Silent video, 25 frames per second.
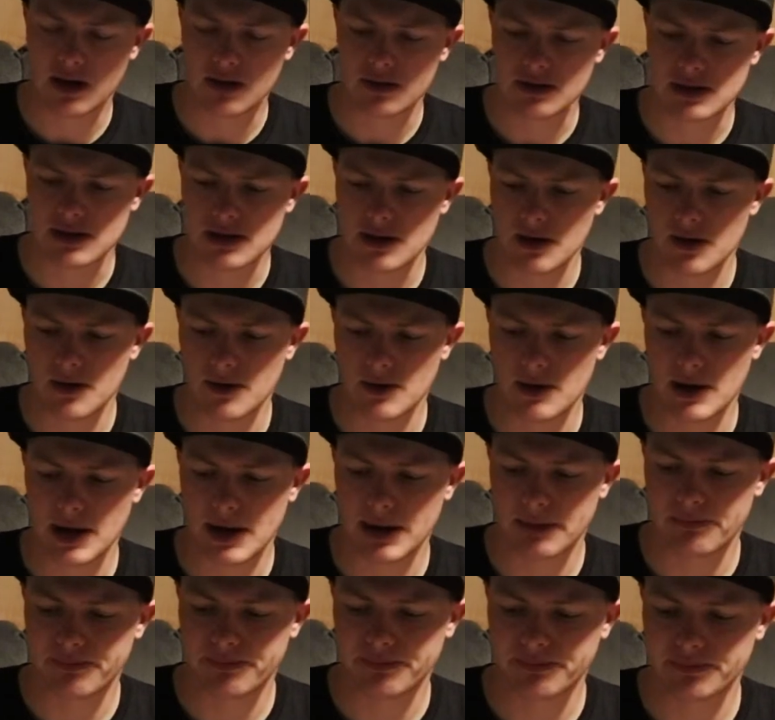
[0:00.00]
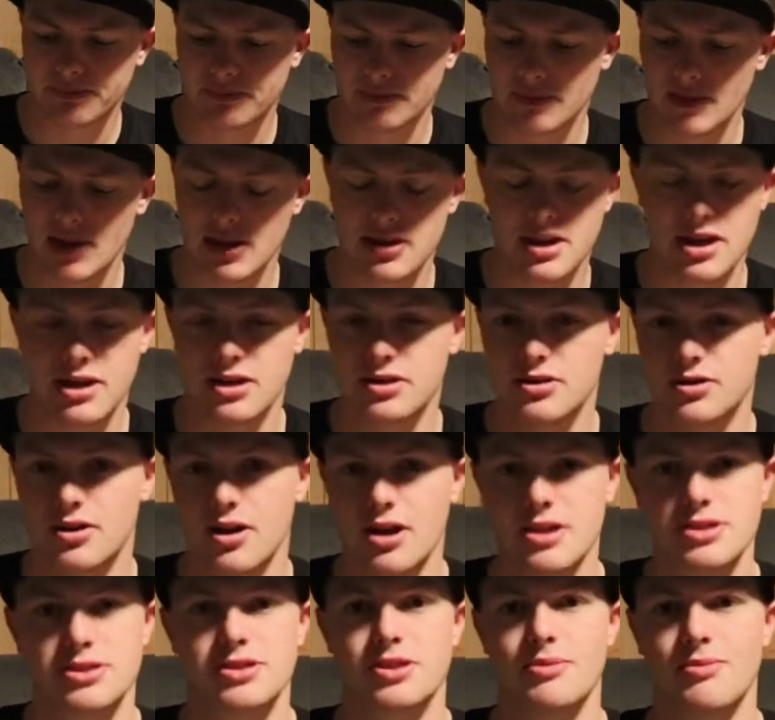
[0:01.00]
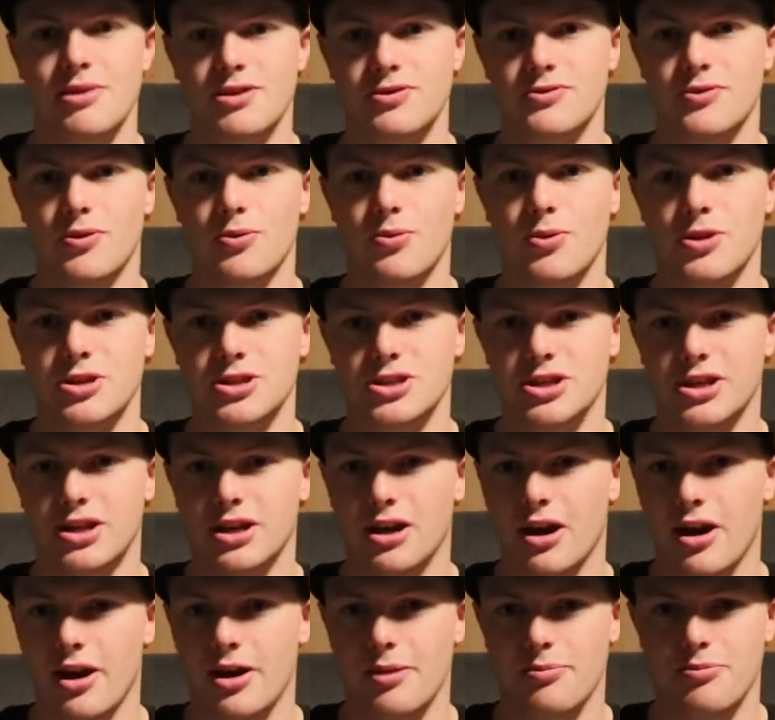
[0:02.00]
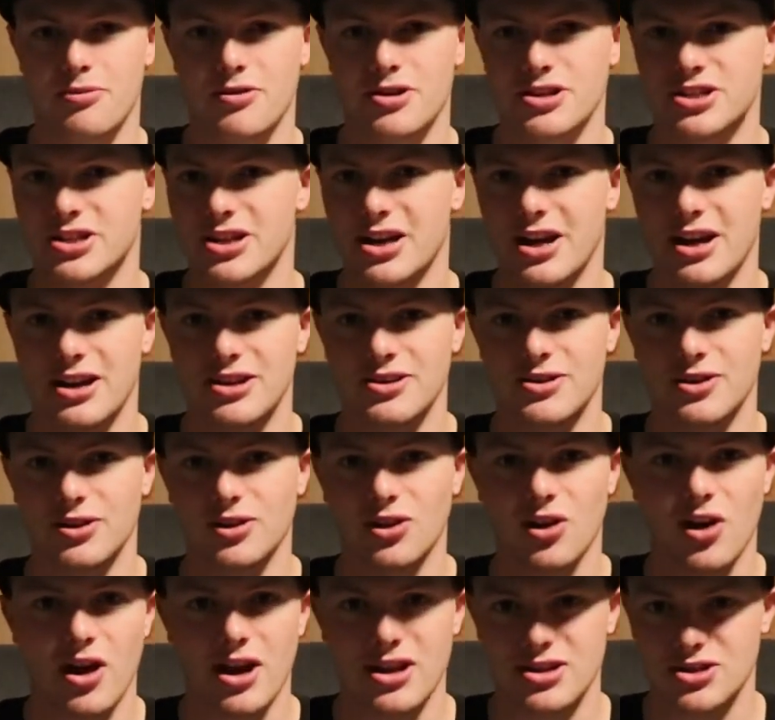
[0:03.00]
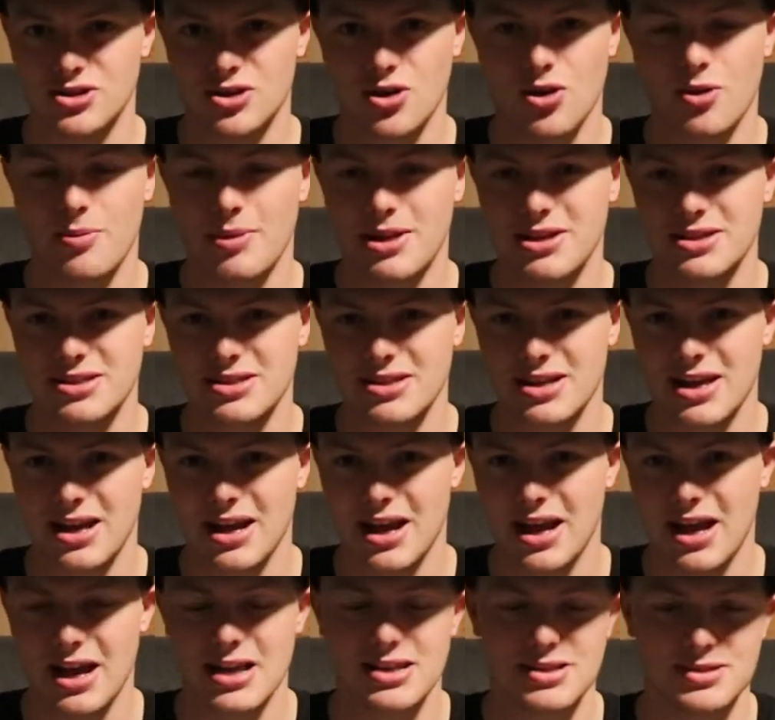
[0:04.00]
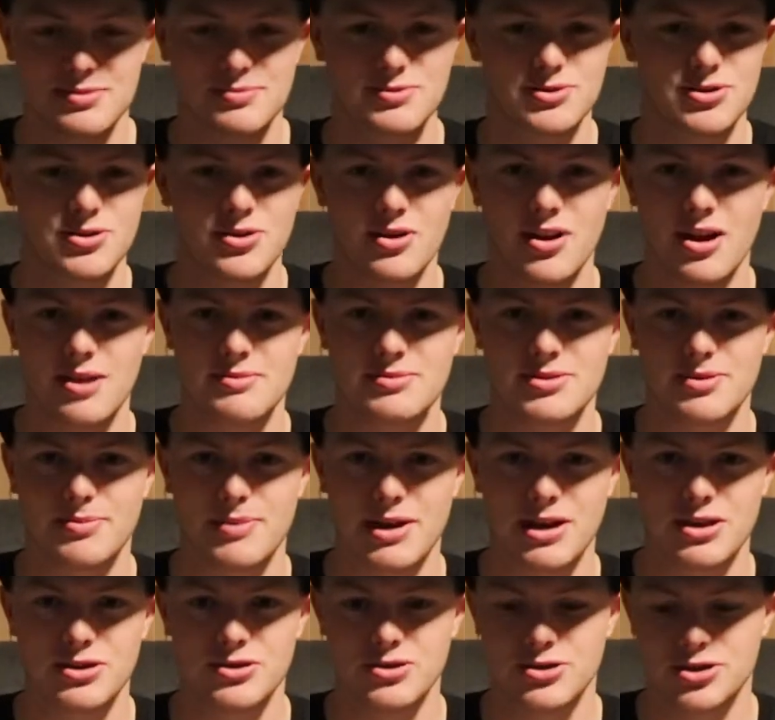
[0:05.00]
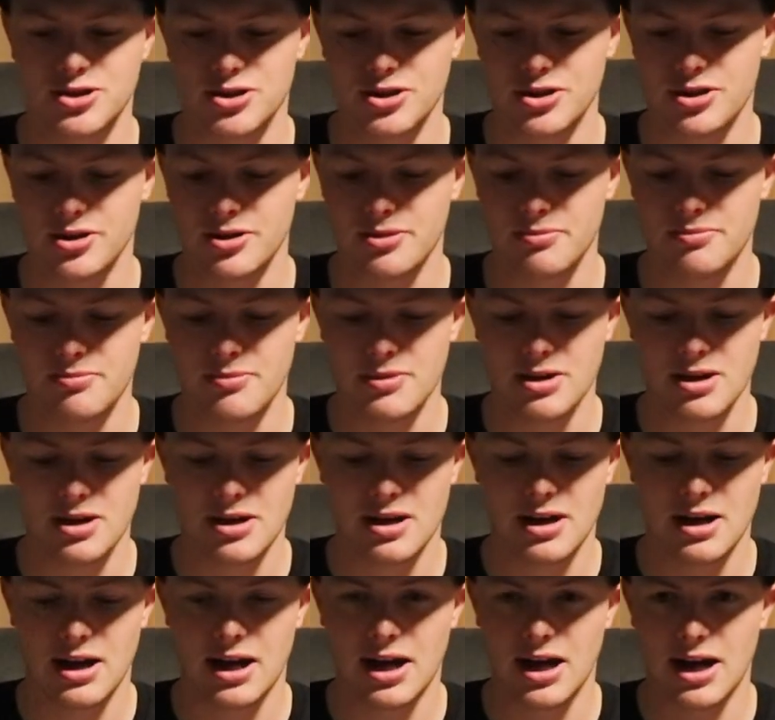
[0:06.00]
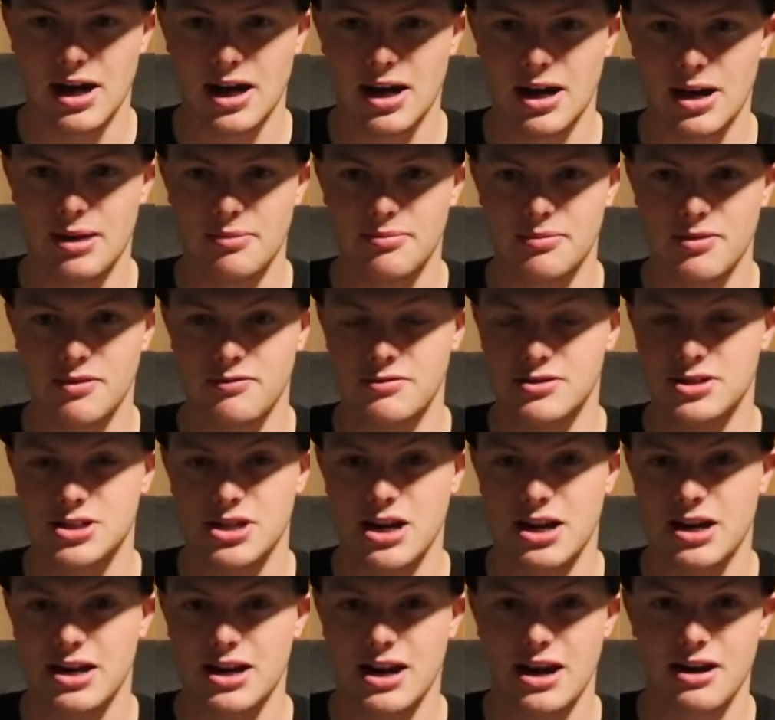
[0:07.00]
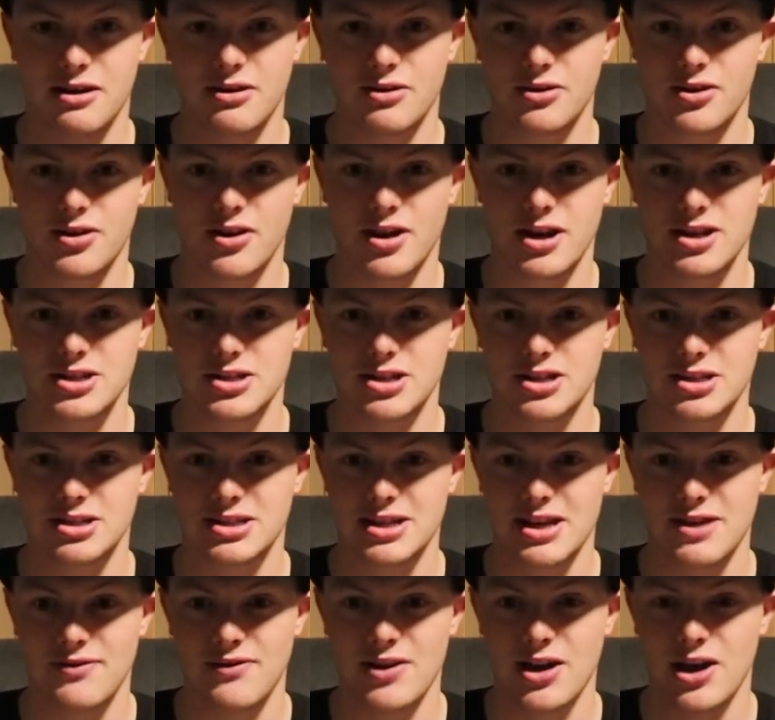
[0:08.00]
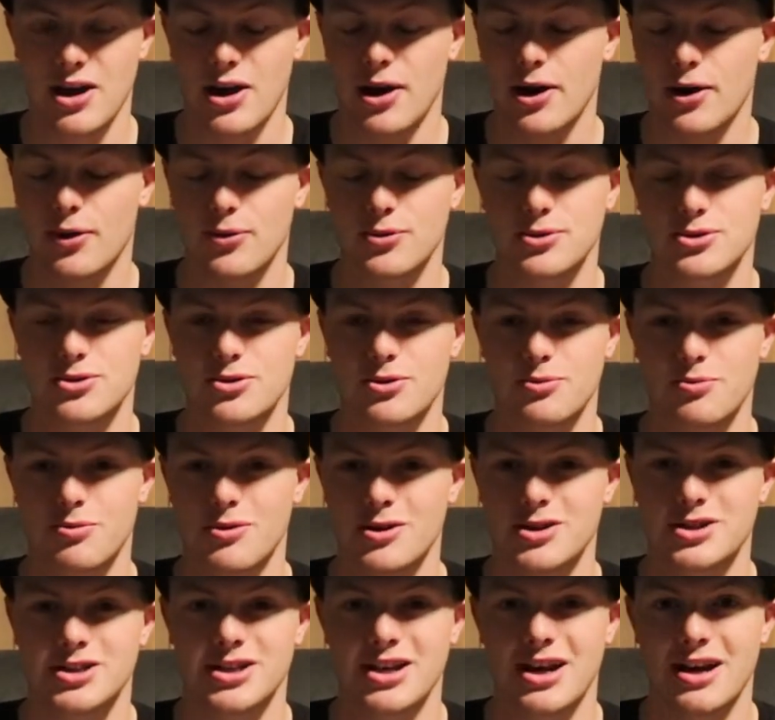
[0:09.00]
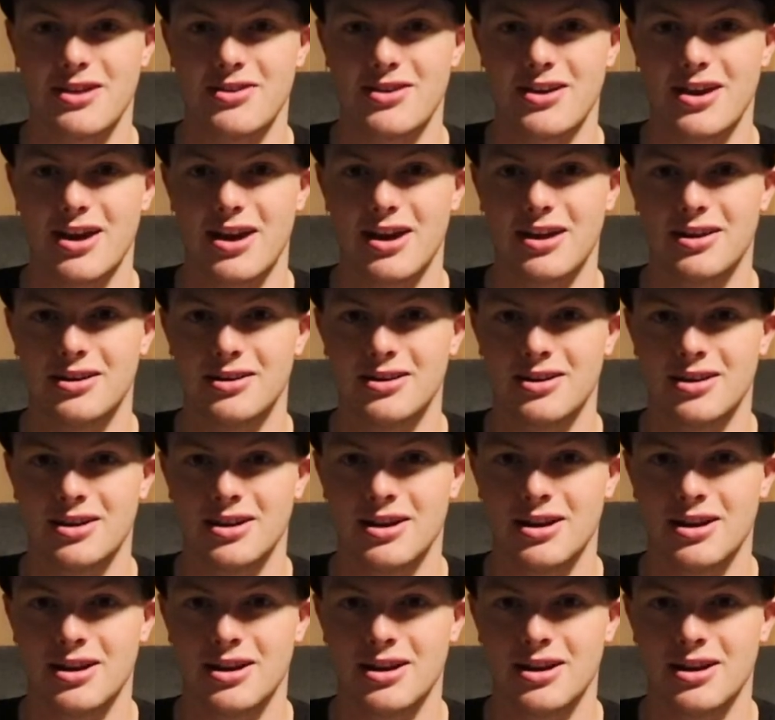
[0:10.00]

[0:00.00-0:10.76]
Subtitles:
So thank you guys so much for watching. I appreciate your likes, comments, and subscribes on my YouTube. If you're checking it out on IGTV, I also appreciate that.